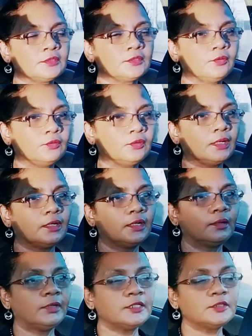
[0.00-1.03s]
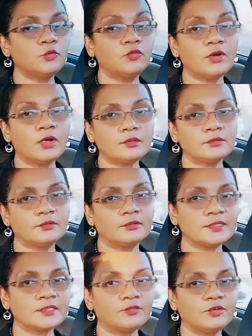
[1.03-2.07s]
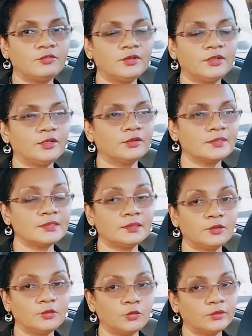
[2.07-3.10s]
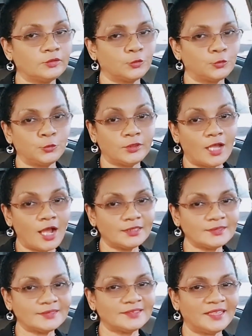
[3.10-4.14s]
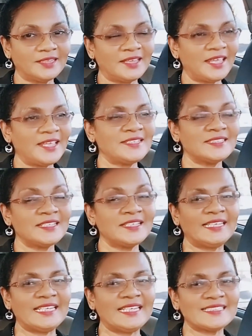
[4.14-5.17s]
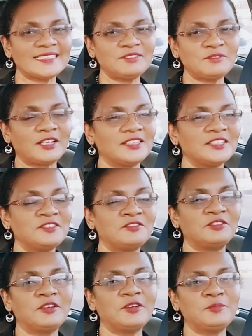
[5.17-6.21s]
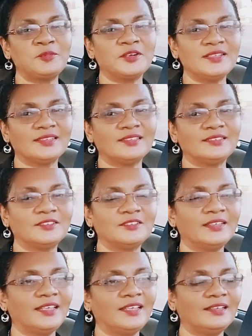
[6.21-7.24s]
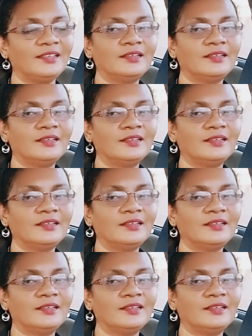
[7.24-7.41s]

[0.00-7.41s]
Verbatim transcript: So um, let's move on to the rest of the videos. Don't do not exit, listen, because it's very important, okay?